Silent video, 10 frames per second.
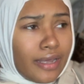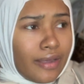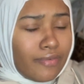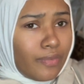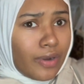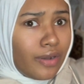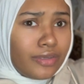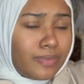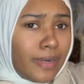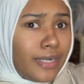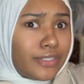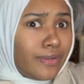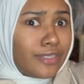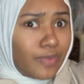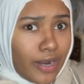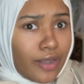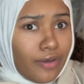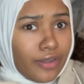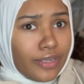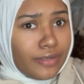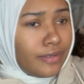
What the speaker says: everywhere else, but I just know that's what I call it.